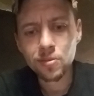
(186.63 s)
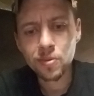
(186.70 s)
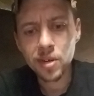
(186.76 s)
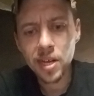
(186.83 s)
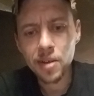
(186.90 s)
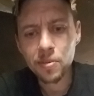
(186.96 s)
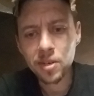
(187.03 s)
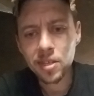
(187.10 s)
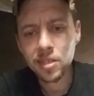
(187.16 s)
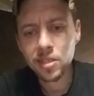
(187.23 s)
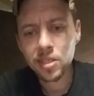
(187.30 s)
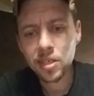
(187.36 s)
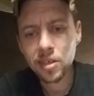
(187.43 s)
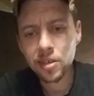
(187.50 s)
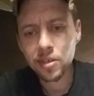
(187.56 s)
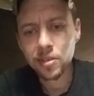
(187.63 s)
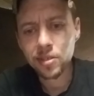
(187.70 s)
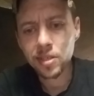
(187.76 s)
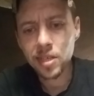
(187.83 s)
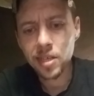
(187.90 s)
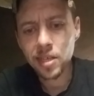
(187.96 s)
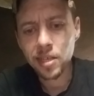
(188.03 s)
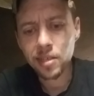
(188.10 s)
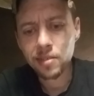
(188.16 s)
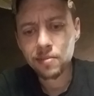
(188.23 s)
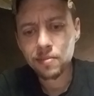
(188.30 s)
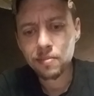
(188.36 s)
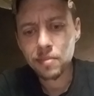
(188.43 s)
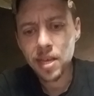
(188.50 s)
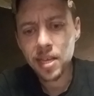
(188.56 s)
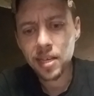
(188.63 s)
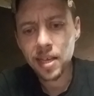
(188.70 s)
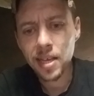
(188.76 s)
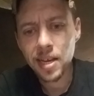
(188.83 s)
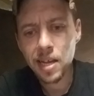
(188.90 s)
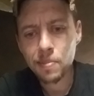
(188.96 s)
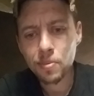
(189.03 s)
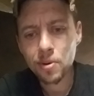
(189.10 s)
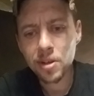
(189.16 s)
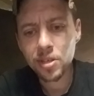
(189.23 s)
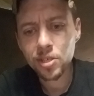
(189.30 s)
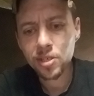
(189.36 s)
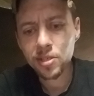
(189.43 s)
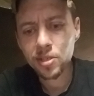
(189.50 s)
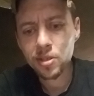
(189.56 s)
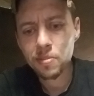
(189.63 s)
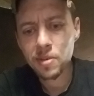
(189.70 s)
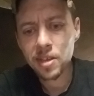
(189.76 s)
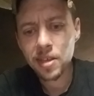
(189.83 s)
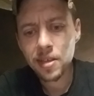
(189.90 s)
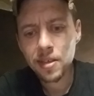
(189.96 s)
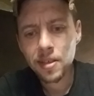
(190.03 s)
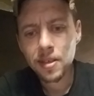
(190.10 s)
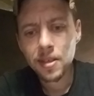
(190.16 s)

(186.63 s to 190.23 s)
what I would consider the mainline operations to be.